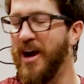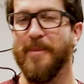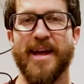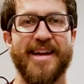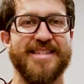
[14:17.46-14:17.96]

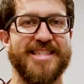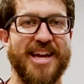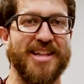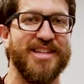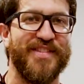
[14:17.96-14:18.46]
comment,
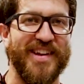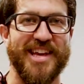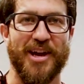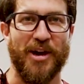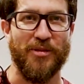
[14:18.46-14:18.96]
share this
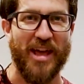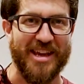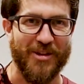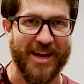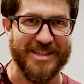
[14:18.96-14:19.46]
video.
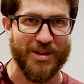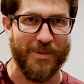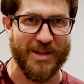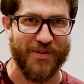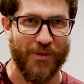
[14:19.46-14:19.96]
Thank you guys so
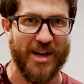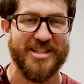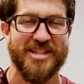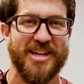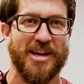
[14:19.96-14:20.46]
much for
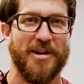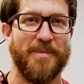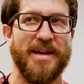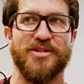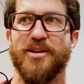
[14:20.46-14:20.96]
watching. Check out our
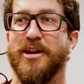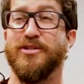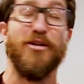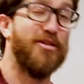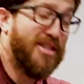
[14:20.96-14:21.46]
Patreon.
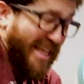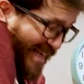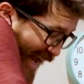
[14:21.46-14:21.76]
Do all those things.